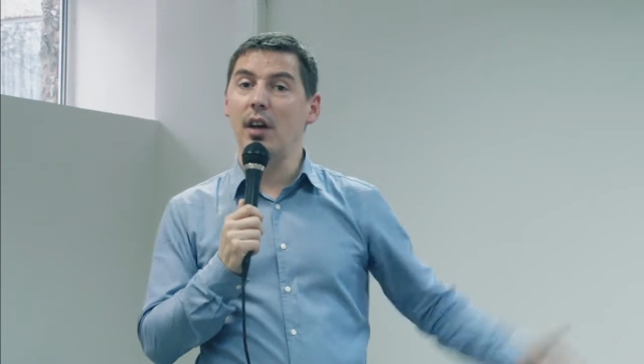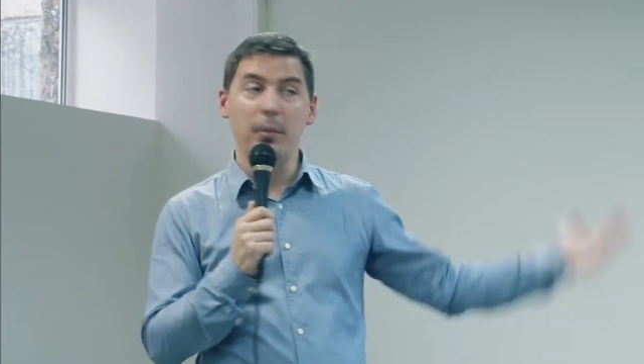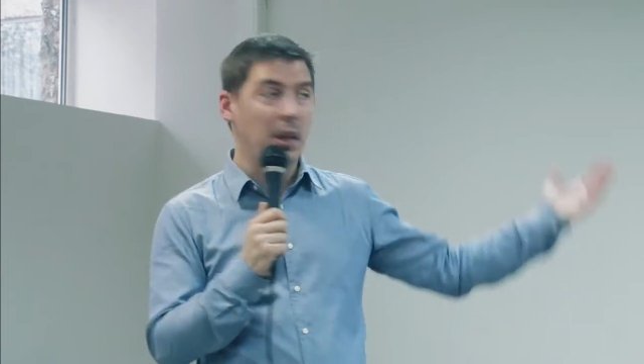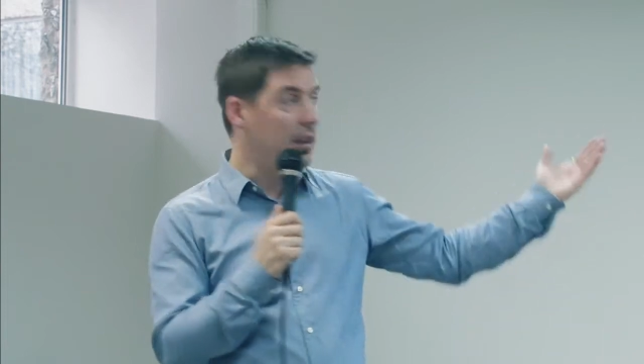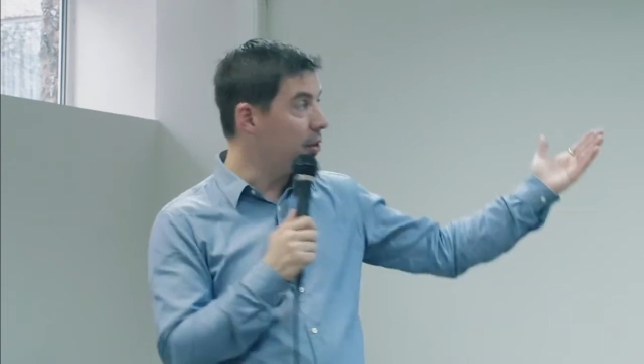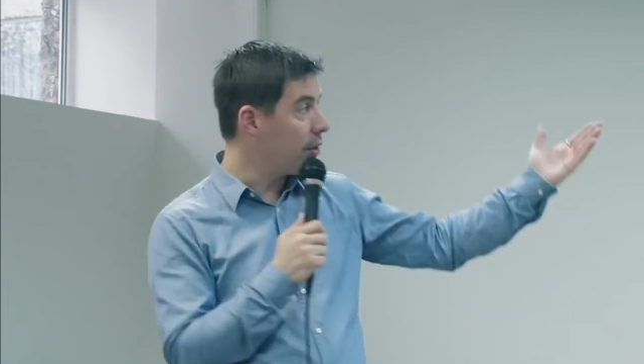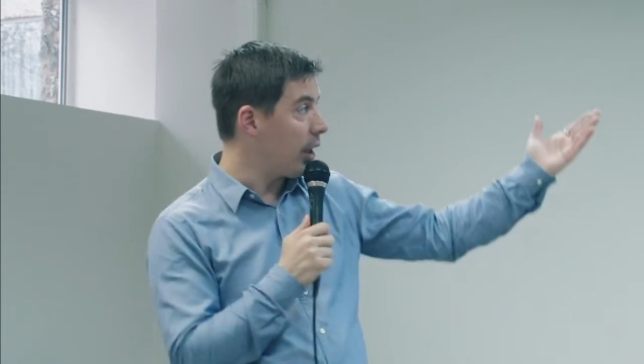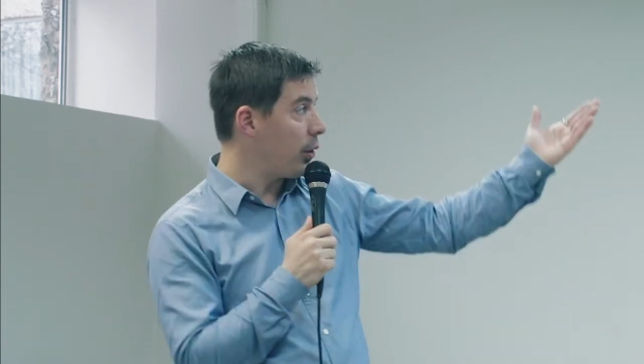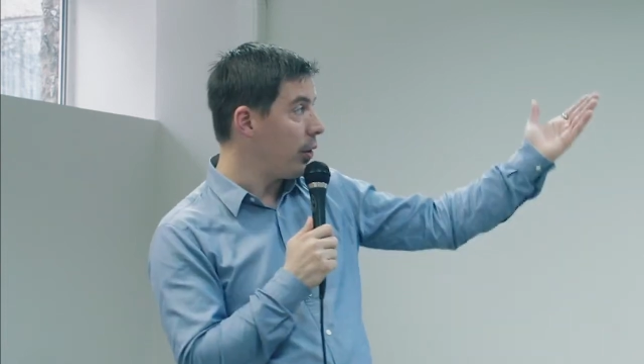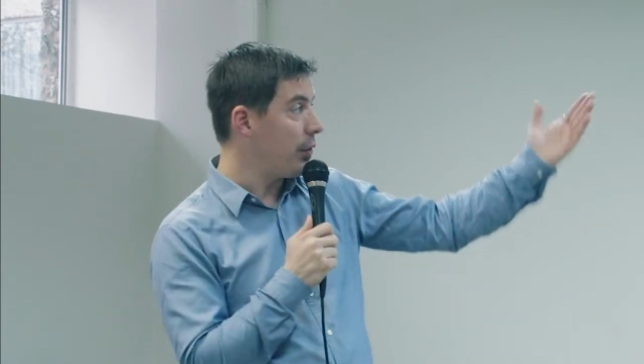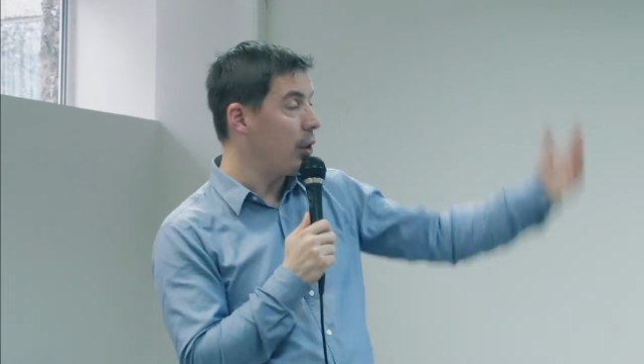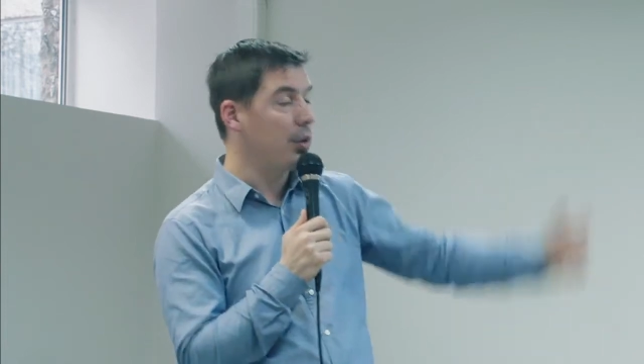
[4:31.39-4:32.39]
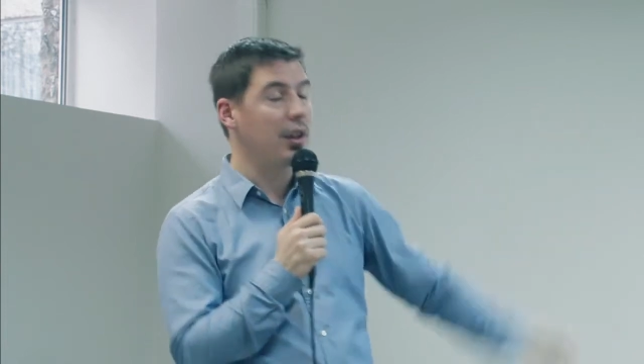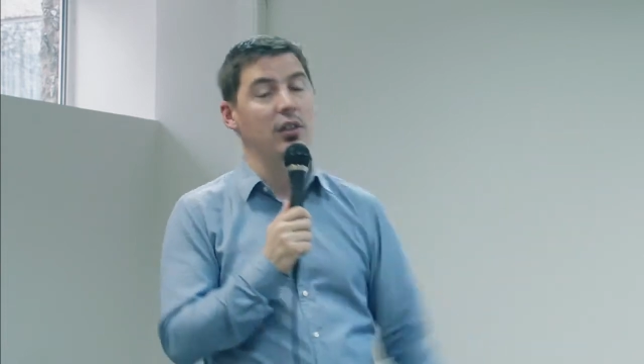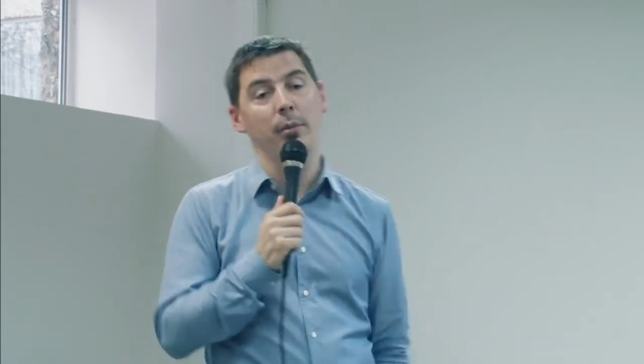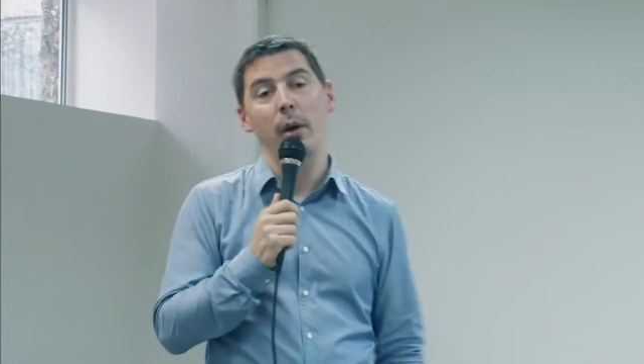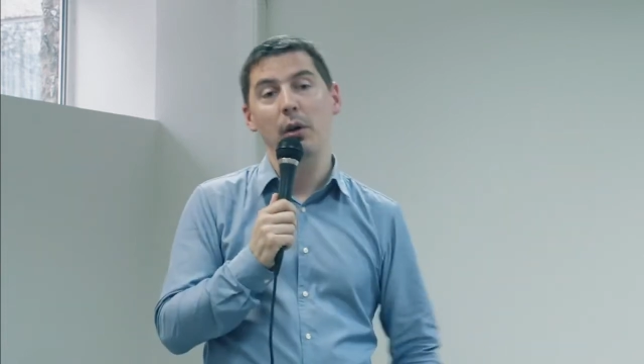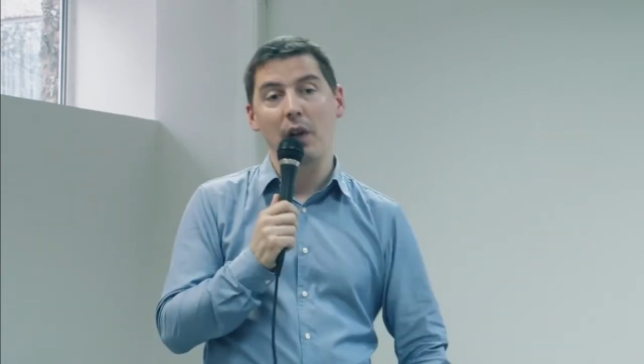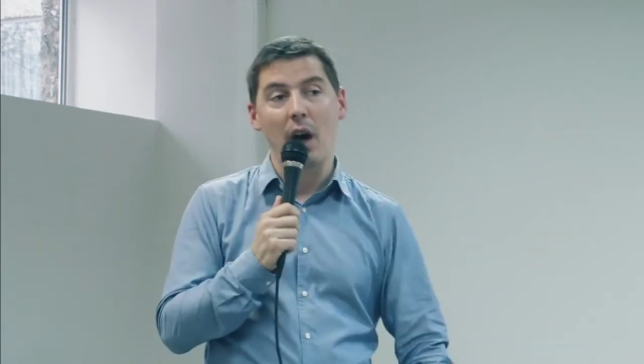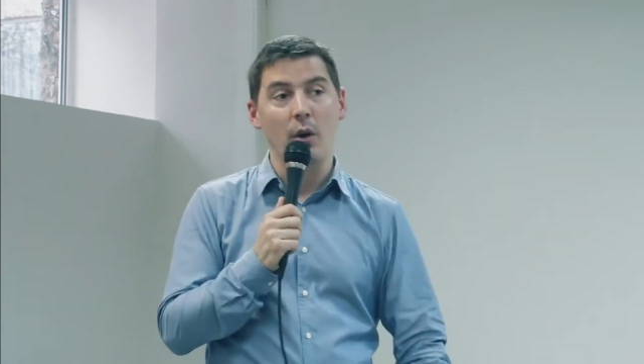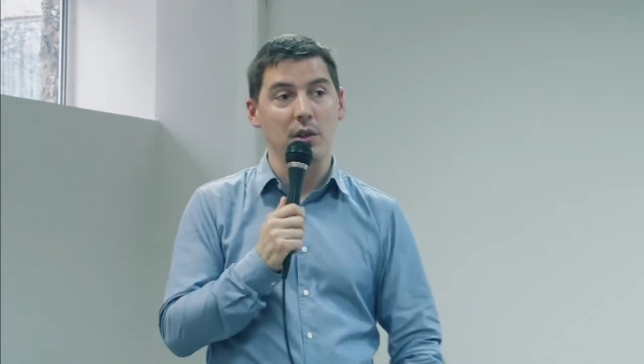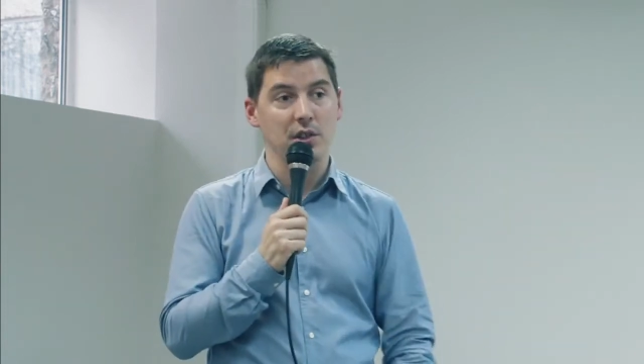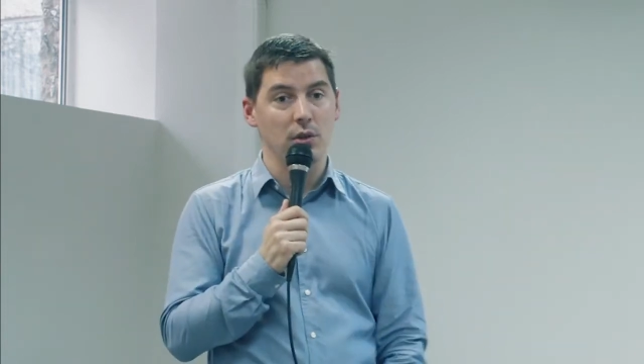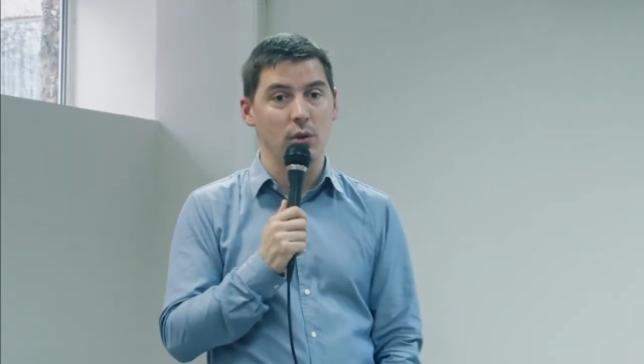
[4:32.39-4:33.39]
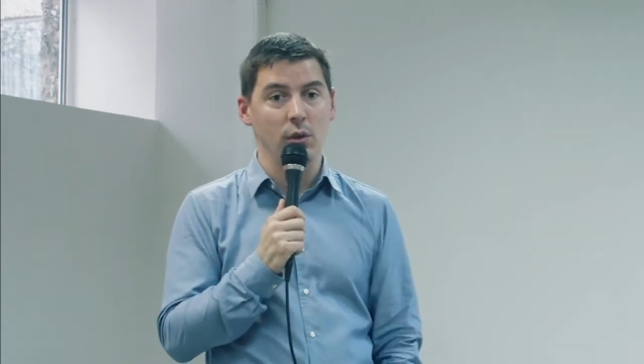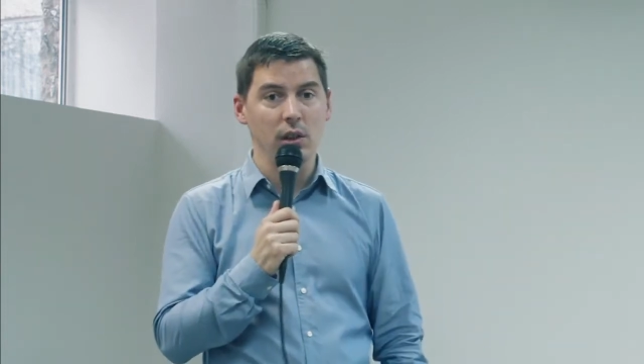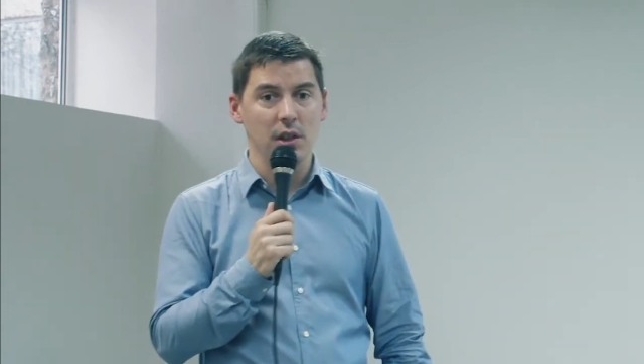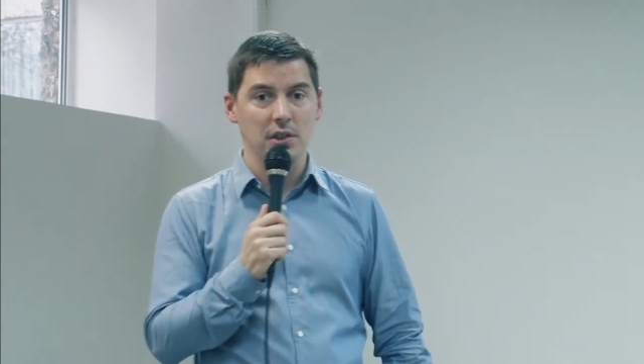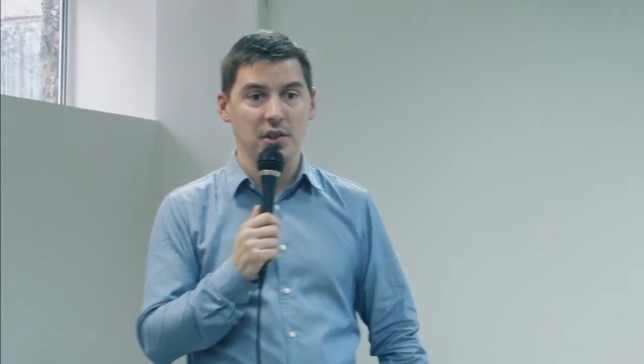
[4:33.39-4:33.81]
I'm here to tell you a few things about our school,